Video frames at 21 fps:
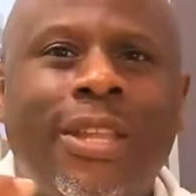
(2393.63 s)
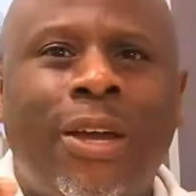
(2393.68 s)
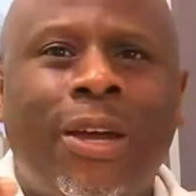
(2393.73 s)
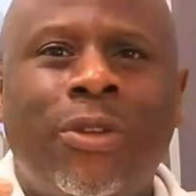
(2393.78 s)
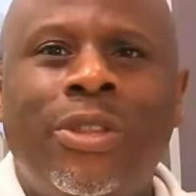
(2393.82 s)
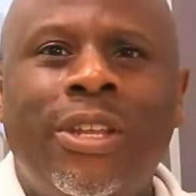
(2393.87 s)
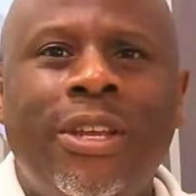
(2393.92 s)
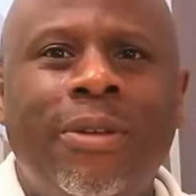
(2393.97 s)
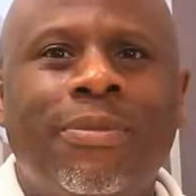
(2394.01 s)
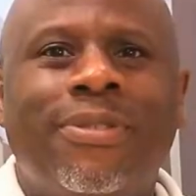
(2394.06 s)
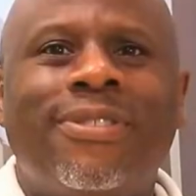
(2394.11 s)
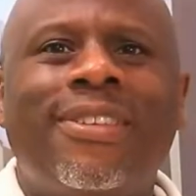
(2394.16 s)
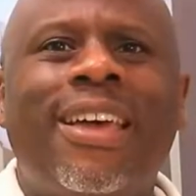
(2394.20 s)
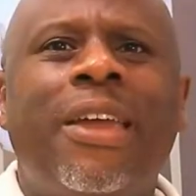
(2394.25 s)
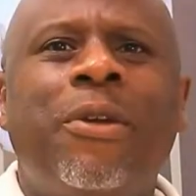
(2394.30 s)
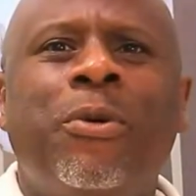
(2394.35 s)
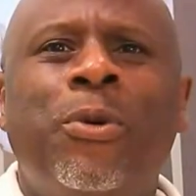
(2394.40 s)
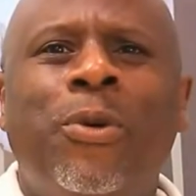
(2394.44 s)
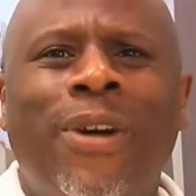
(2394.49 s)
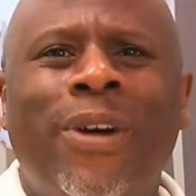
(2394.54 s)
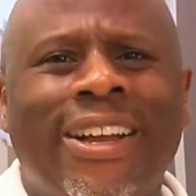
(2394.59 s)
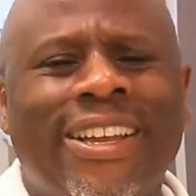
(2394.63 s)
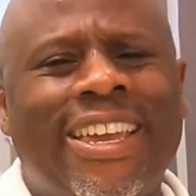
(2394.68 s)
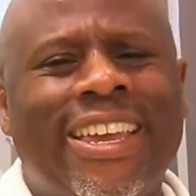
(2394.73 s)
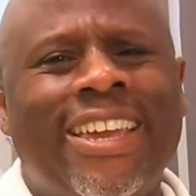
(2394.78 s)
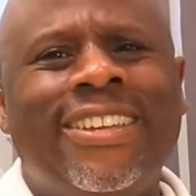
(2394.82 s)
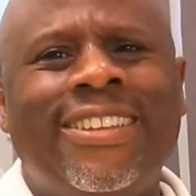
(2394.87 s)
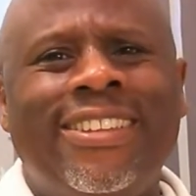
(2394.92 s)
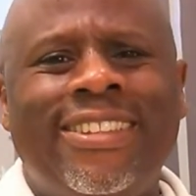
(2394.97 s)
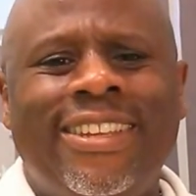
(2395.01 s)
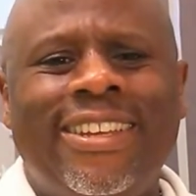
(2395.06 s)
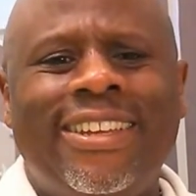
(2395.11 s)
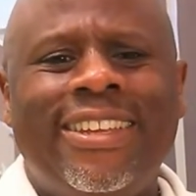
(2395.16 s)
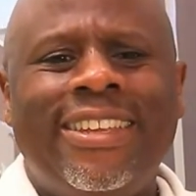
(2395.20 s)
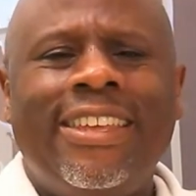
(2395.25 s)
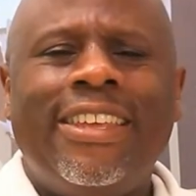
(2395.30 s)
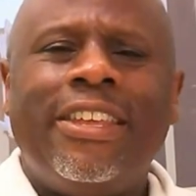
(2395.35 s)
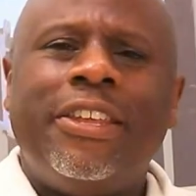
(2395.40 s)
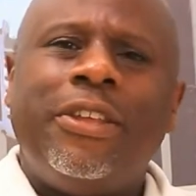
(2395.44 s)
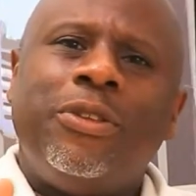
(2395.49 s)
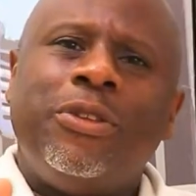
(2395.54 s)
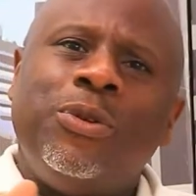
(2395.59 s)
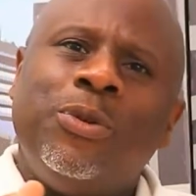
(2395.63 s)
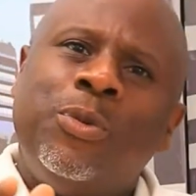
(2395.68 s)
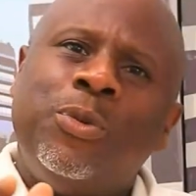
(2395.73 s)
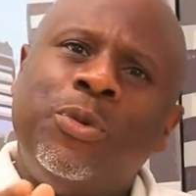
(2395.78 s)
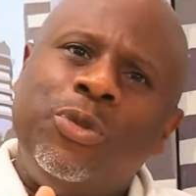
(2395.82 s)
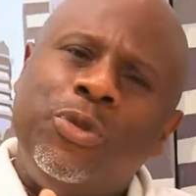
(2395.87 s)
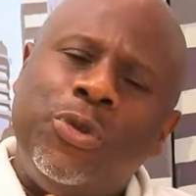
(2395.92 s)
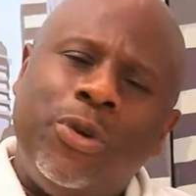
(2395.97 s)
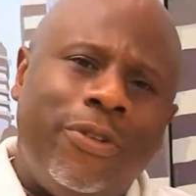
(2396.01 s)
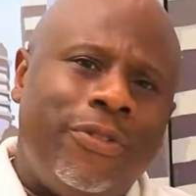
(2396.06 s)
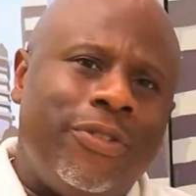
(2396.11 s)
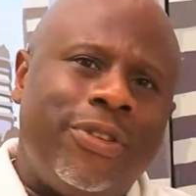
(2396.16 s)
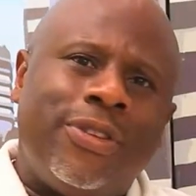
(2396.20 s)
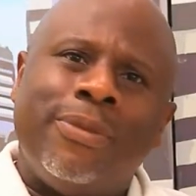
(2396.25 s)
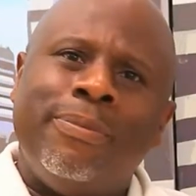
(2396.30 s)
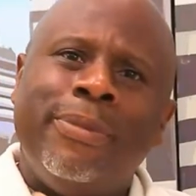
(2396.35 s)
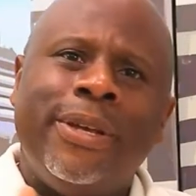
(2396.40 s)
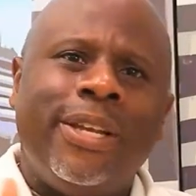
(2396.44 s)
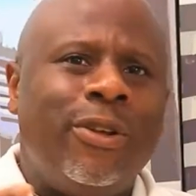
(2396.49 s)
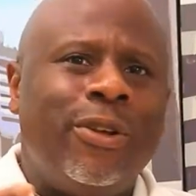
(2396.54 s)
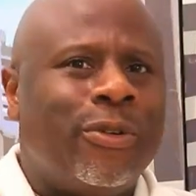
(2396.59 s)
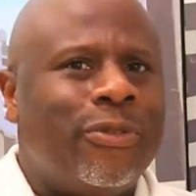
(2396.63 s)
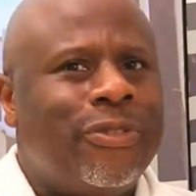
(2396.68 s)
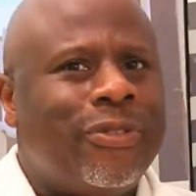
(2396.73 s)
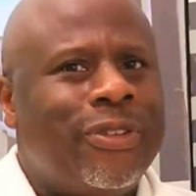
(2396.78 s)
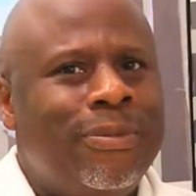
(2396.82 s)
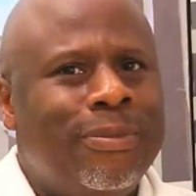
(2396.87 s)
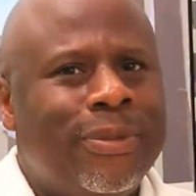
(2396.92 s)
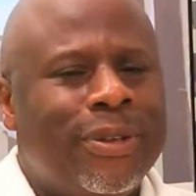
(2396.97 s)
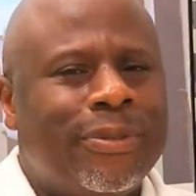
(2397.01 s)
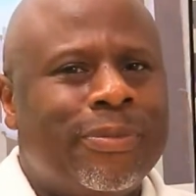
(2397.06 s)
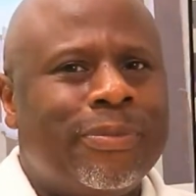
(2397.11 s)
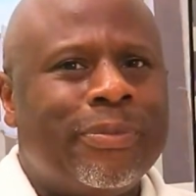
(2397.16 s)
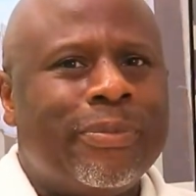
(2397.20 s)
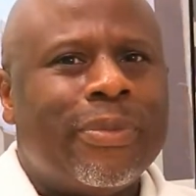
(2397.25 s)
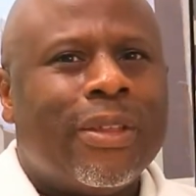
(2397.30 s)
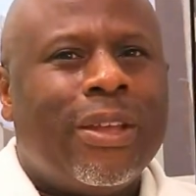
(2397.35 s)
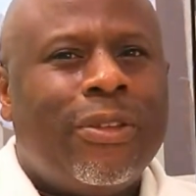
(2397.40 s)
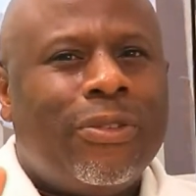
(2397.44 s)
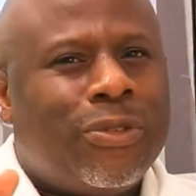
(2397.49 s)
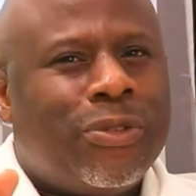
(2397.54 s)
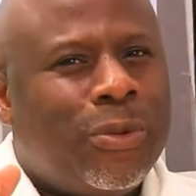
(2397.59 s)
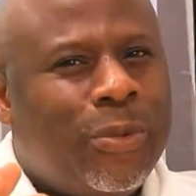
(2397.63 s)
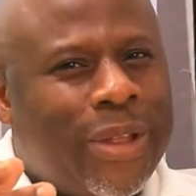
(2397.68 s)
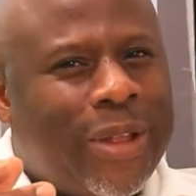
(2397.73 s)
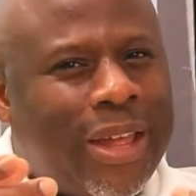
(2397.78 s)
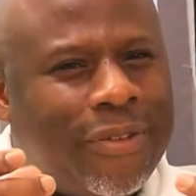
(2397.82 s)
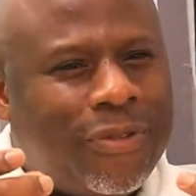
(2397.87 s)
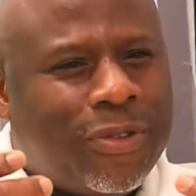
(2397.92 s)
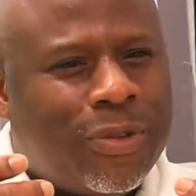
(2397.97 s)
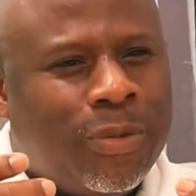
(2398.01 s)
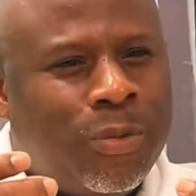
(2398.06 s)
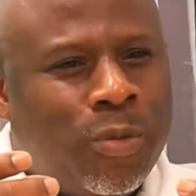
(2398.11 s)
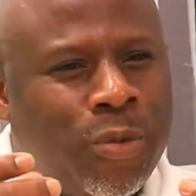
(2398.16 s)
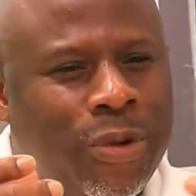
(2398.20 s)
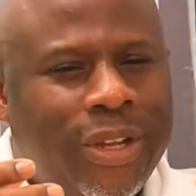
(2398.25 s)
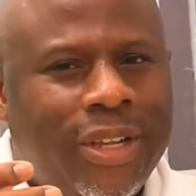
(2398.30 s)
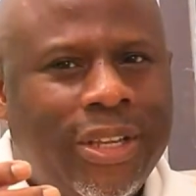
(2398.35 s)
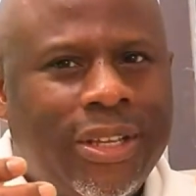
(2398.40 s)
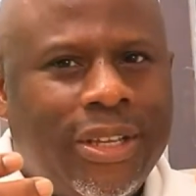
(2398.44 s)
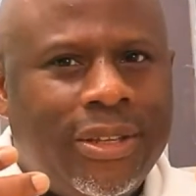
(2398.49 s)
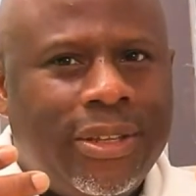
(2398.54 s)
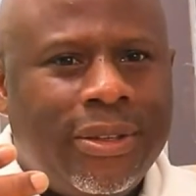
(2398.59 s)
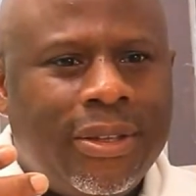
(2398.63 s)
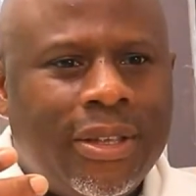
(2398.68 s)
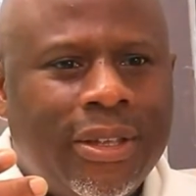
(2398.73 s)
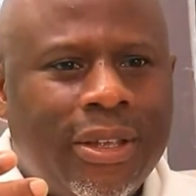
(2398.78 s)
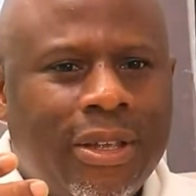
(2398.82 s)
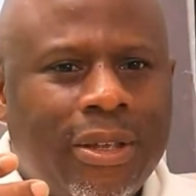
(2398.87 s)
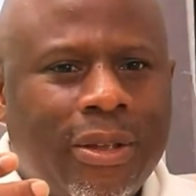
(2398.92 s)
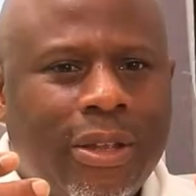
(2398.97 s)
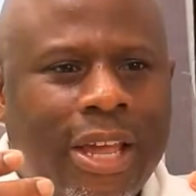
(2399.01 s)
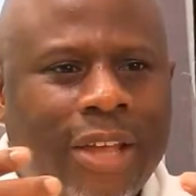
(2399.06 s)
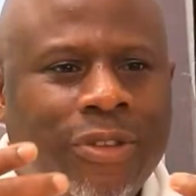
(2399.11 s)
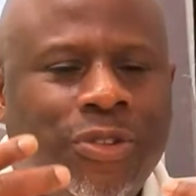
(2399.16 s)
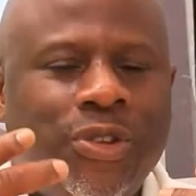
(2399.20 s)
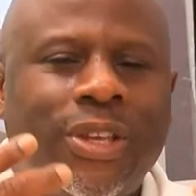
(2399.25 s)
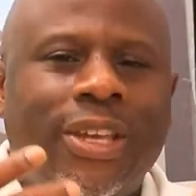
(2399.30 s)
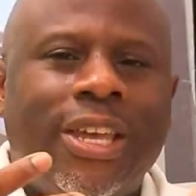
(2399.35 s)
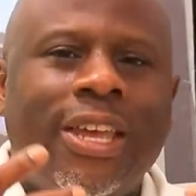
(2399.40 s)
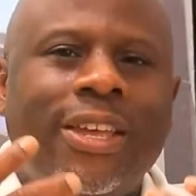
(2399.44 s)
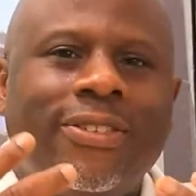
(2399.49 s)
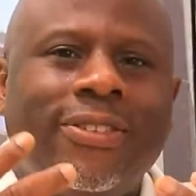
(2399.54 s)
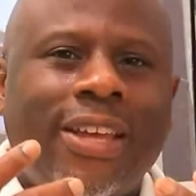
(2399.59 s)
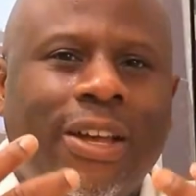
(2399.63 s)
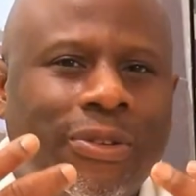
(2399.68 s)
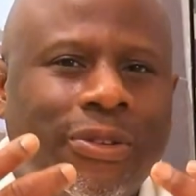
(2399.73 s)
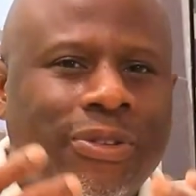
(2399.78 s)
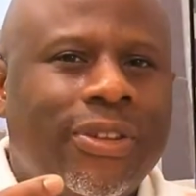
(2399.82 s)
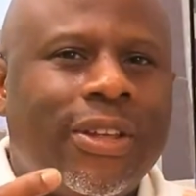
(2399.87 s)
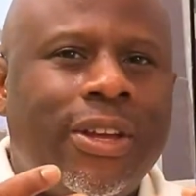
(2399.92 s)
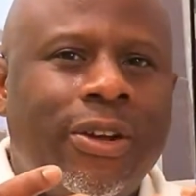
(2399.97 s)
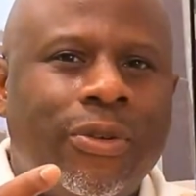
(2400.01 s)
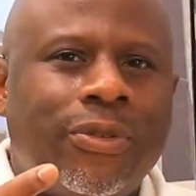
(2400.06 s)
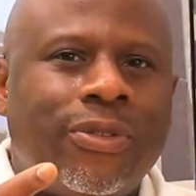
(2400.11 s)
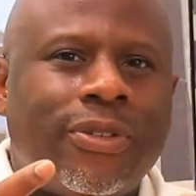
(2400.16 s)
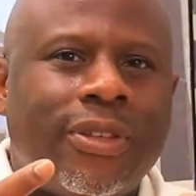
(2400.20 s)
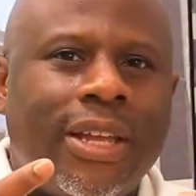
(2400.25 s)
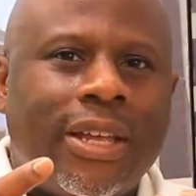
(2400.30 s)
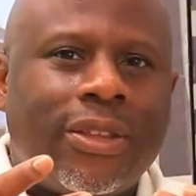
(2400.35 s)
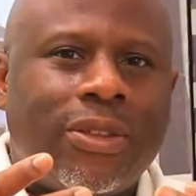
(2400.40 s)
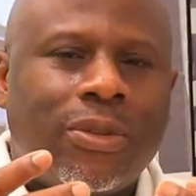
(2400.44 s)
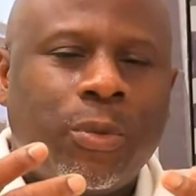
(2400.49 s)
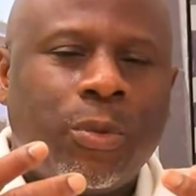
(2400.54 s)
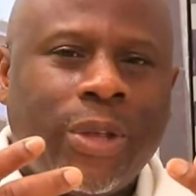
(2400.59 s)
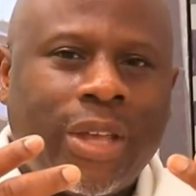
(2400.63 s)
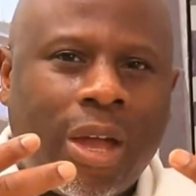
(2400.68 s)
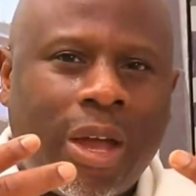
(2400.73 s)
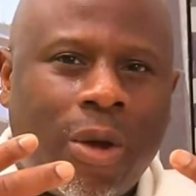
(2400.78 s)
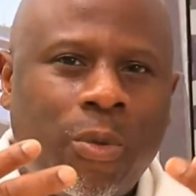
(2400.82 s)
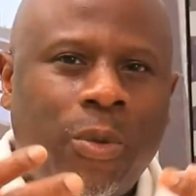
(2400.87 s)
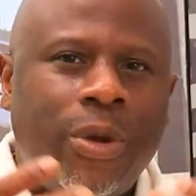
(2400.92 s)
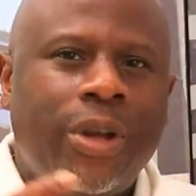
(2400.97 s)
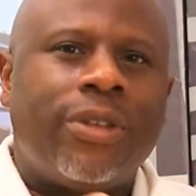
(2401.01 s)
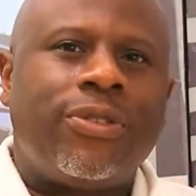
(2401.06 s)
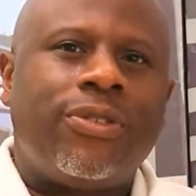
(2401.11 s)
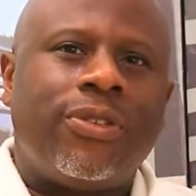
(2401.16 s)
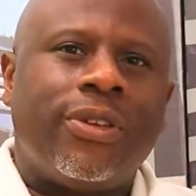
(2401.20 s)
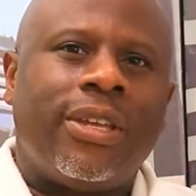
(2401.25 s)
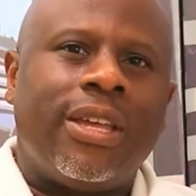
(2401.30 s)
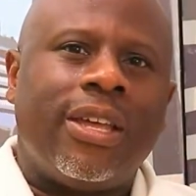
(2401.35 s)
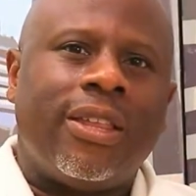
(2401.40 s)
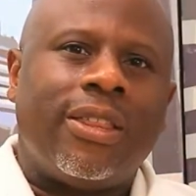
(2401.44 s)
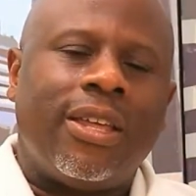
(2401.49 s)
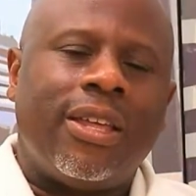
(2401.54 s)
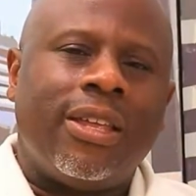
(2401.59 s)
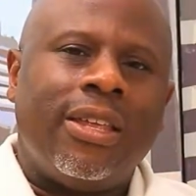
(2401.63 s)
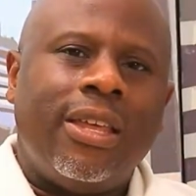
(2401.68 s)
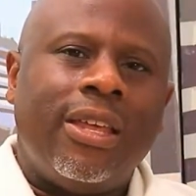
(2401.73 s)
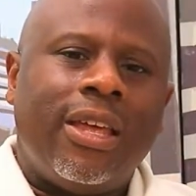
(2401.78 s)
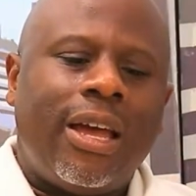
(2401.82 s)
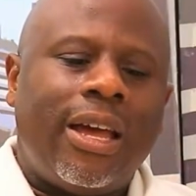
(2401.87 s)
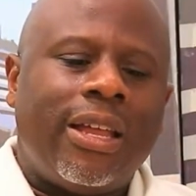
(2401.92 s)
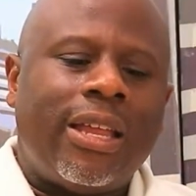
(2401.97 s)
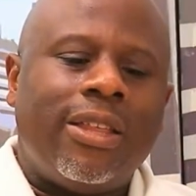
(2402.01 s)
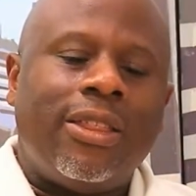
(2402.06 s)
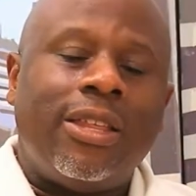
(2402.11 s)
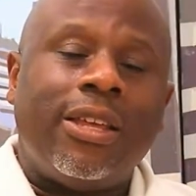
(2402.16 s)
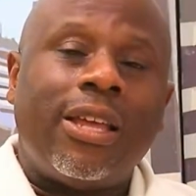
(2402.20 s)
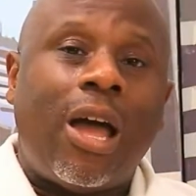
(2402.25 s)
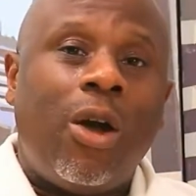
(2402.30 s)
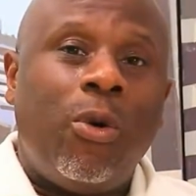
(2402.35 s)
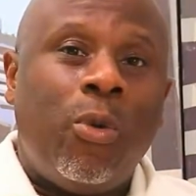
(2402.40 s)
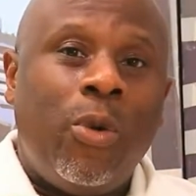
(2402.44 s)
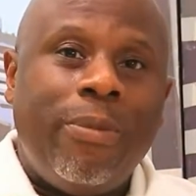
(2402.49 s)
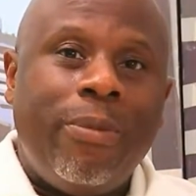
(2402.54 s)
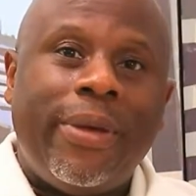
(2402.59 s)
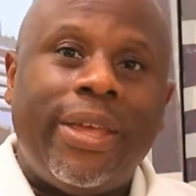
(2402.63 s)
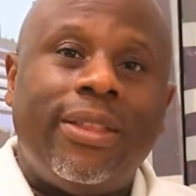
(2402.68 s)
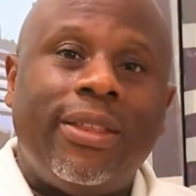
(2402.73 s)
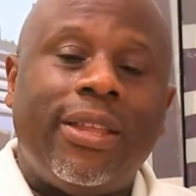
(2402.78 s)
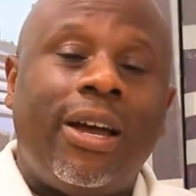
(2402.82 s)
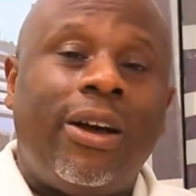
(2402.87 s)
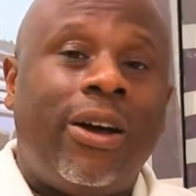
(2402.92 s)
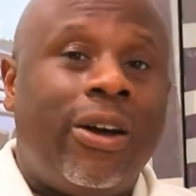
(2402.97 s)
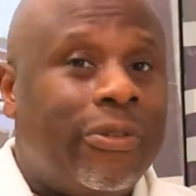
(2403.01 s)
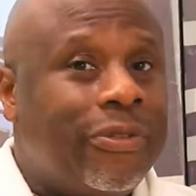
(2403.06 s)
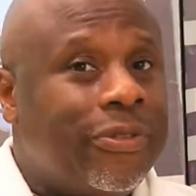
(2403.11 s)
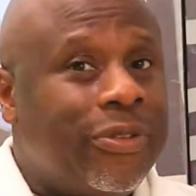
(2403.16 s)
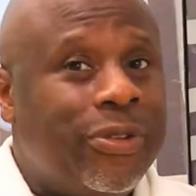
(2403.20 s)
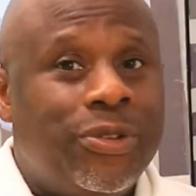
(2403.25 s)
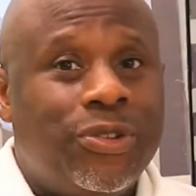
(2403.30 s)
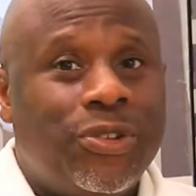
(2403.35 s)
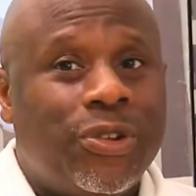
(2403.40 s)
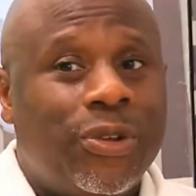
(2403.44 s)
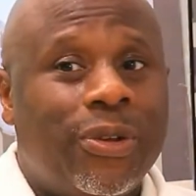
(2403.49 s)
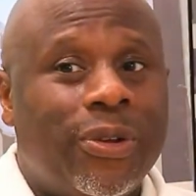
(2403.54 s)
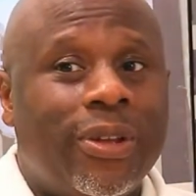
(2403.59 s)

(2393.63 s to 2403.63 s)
our names, Taiwo and Kehinde, you won't know if it's male or female. So we have to really educate ourselves that we can work together. And I think our women are our future.